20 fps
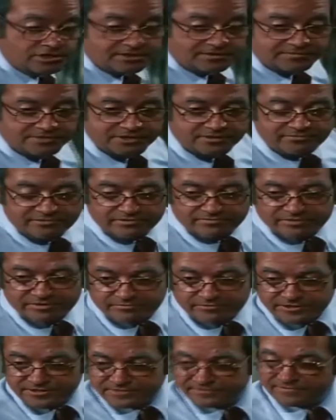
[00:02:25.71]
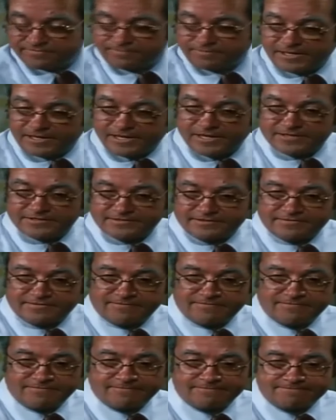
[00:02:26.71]
Soak up some of the memories of the
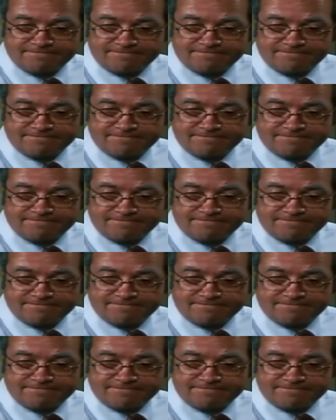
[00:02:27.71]
past.